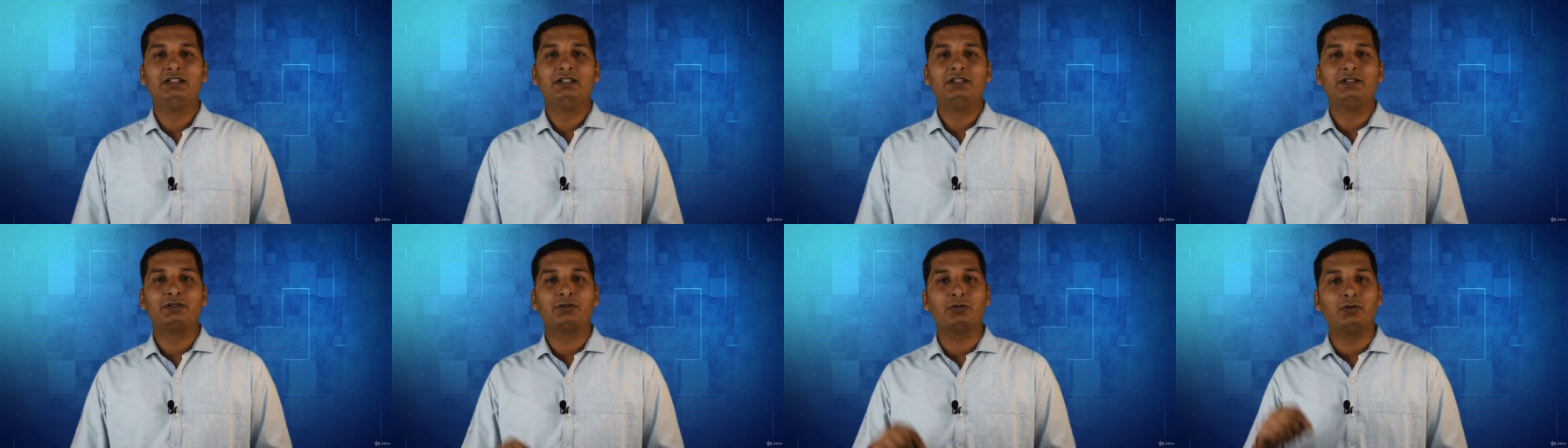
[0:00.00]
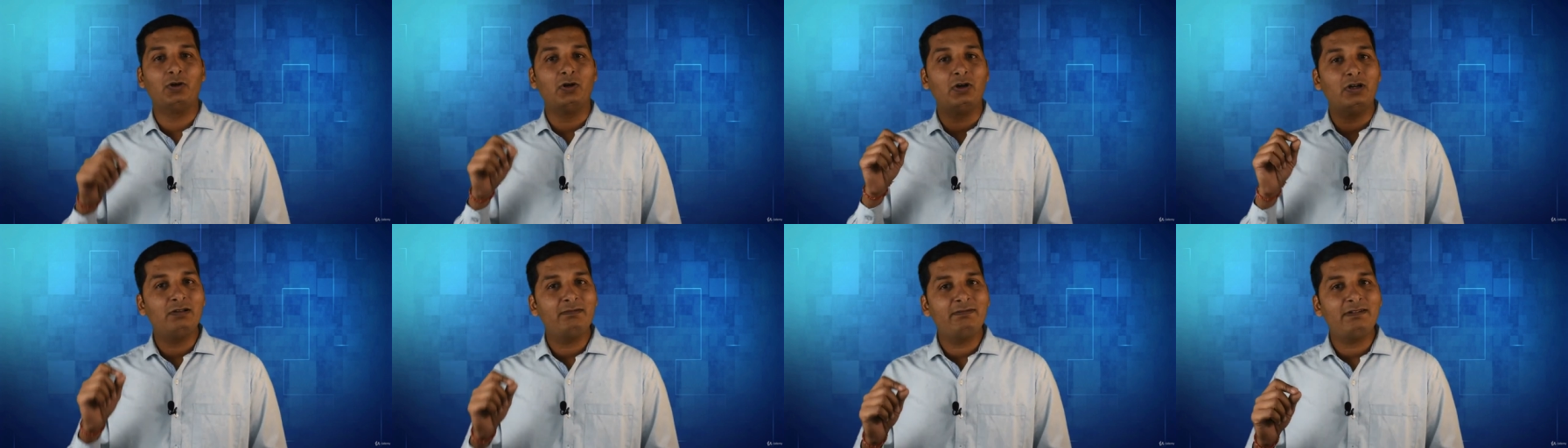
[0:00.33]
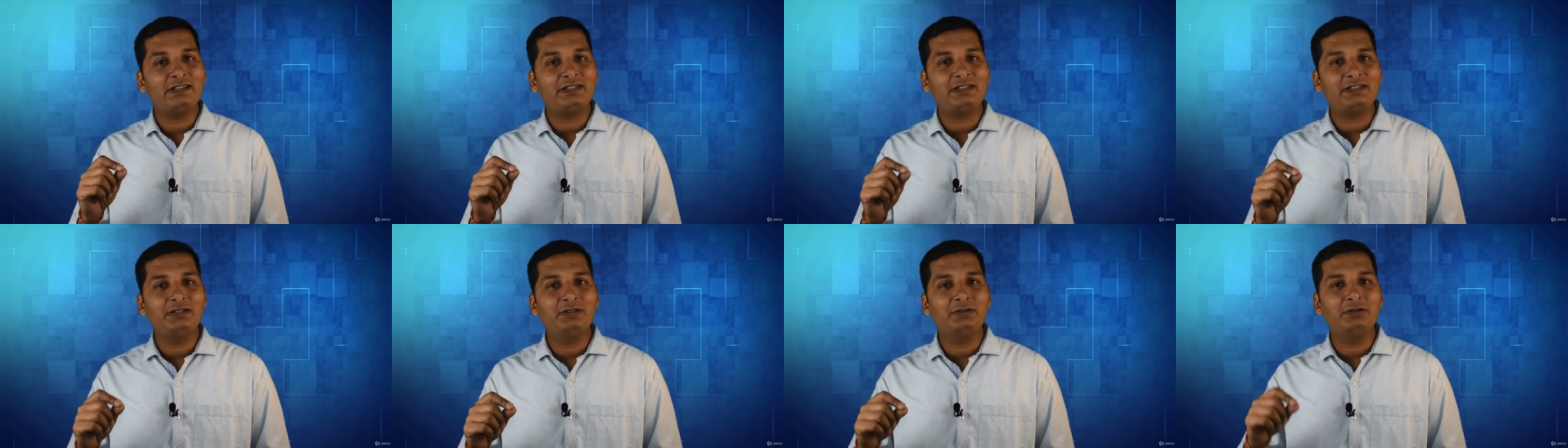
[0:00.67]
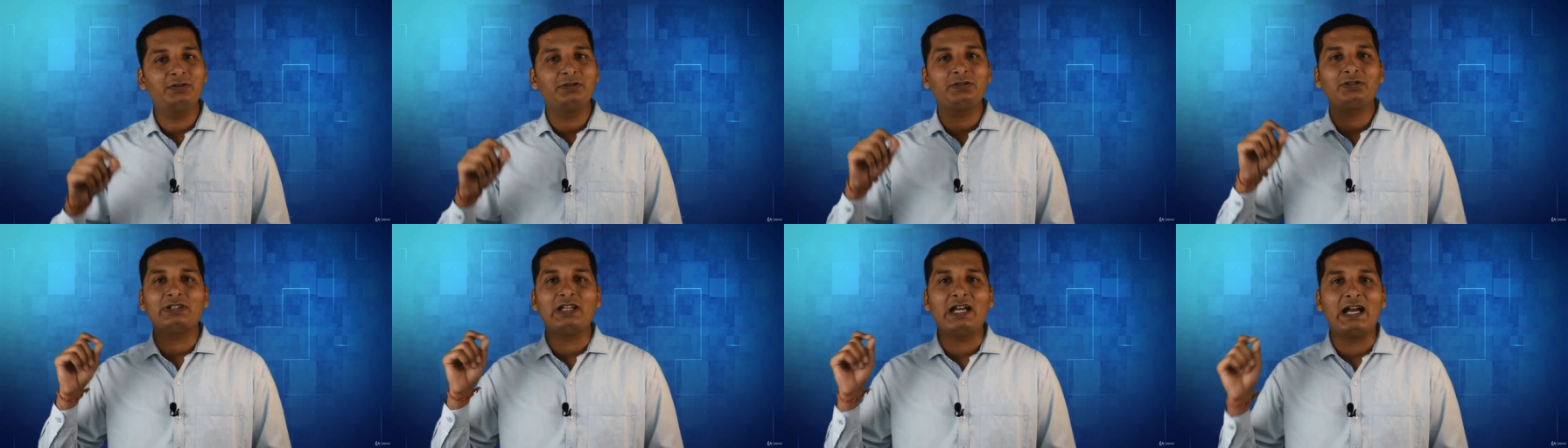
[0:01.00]
So always
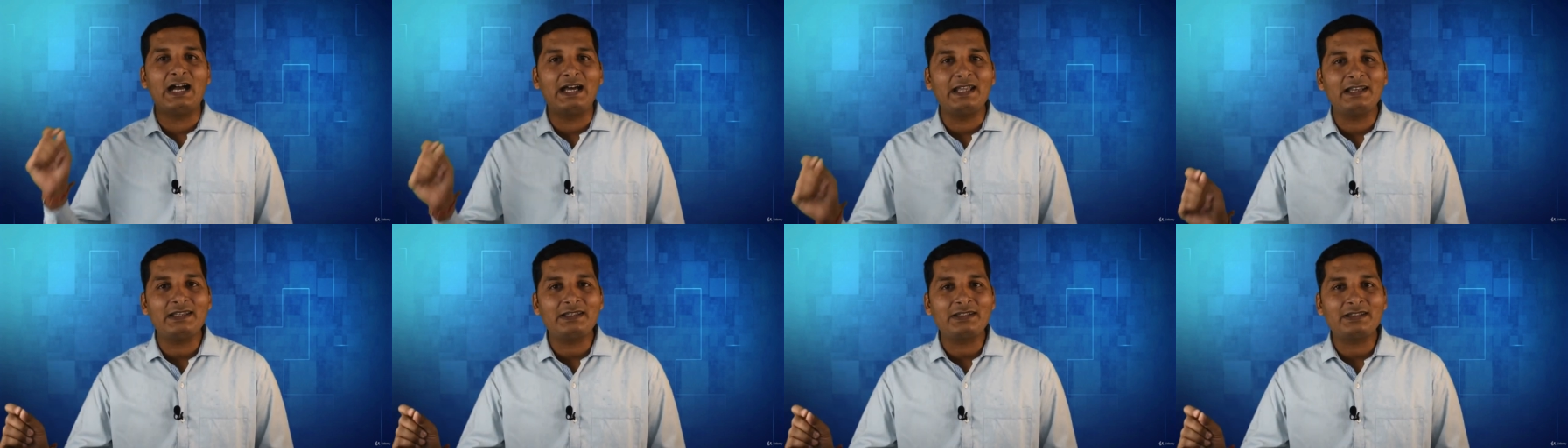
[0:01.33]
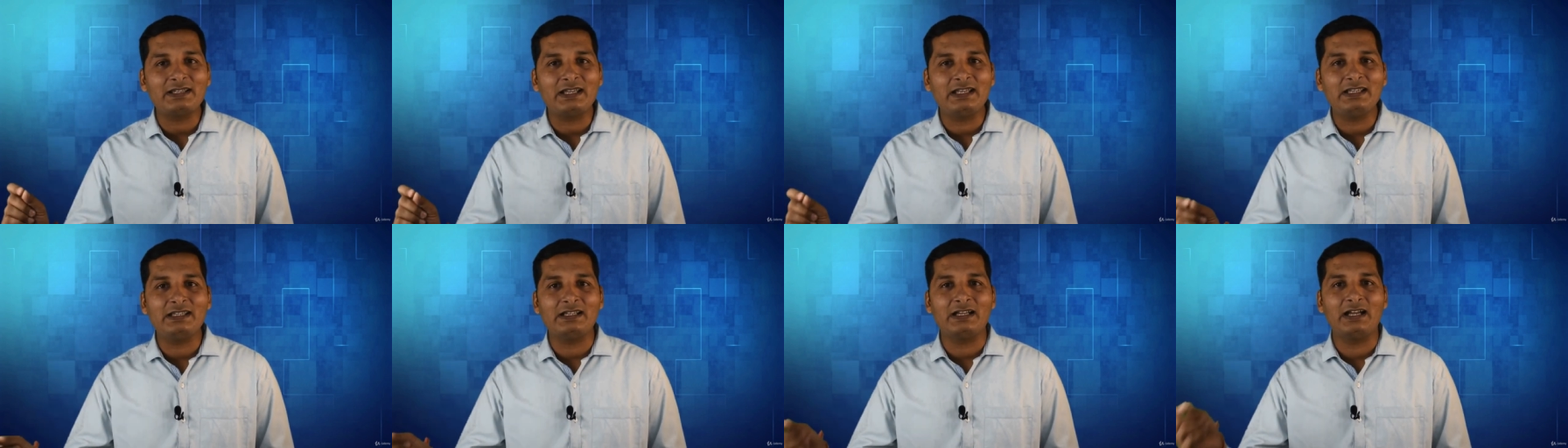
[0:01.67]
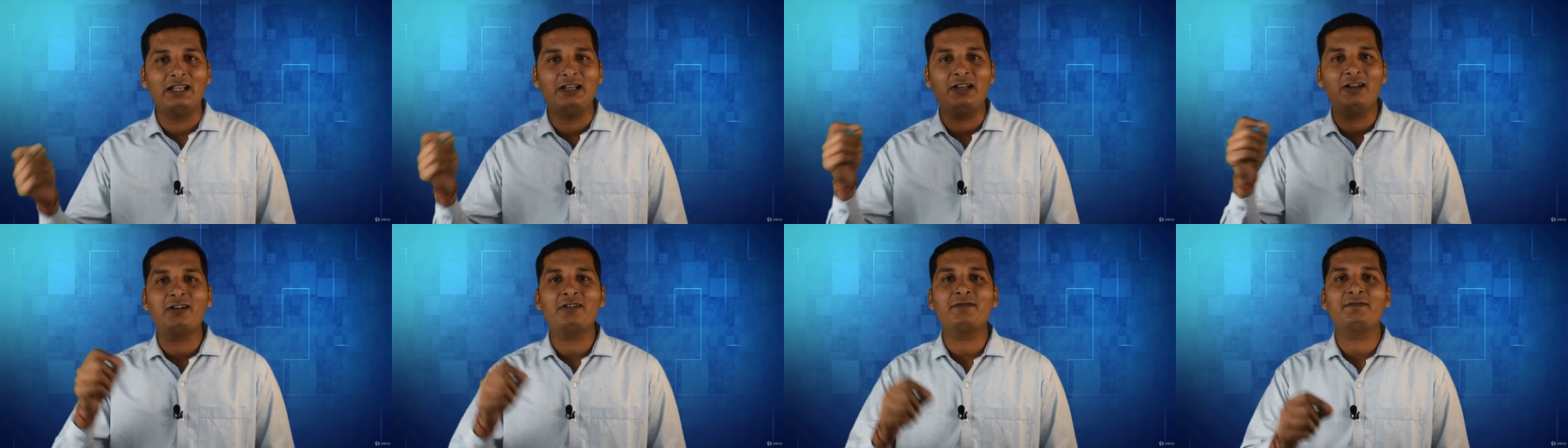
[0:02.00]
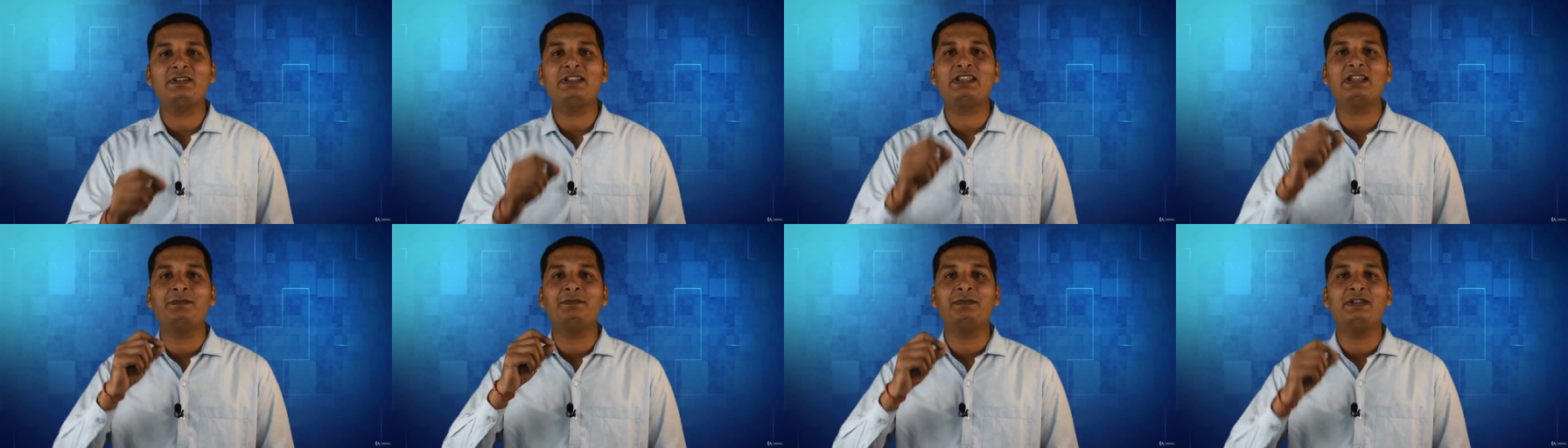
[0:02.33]
use RSI along
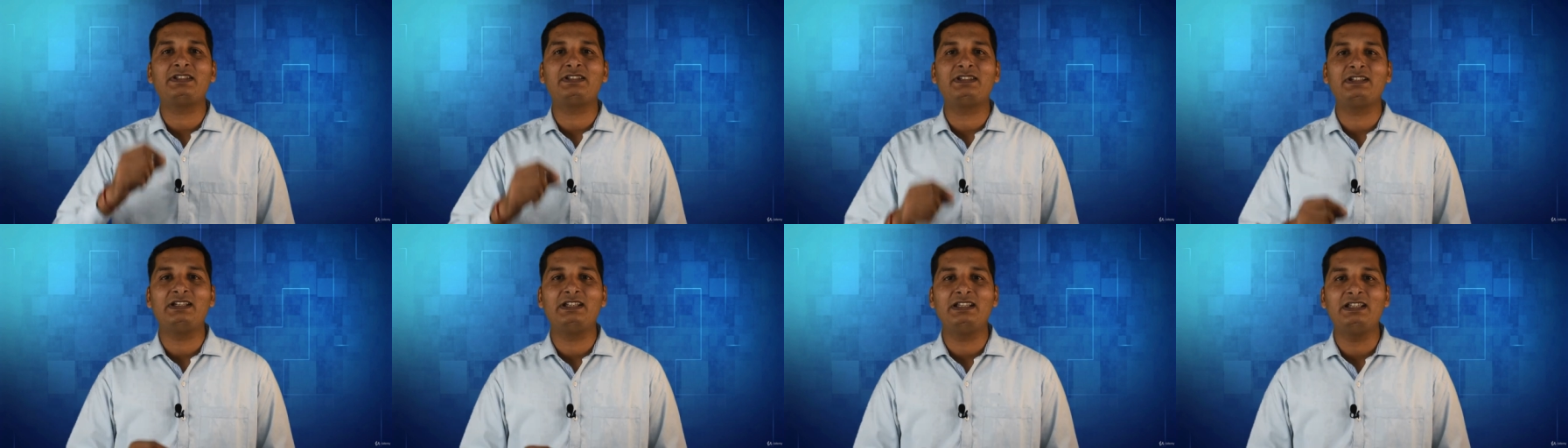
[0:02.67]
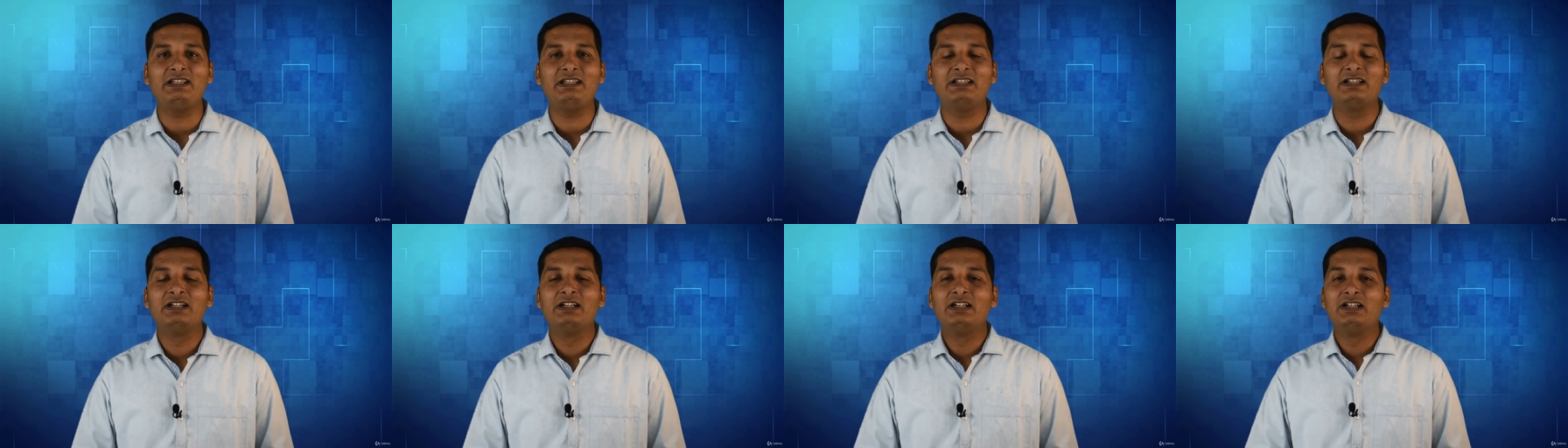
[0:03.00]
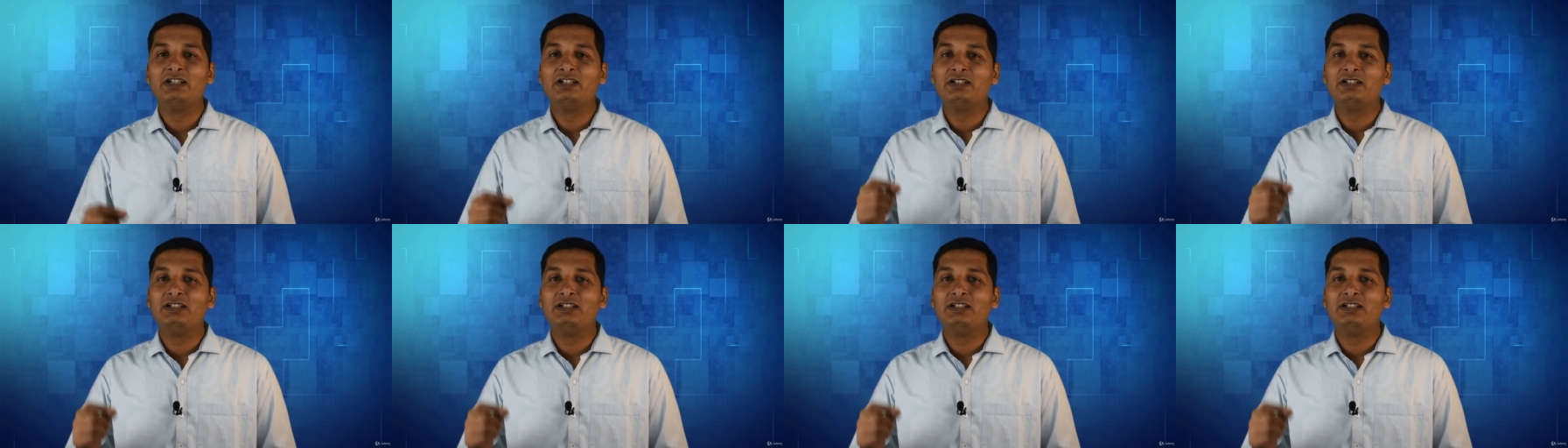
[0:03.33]
with MACD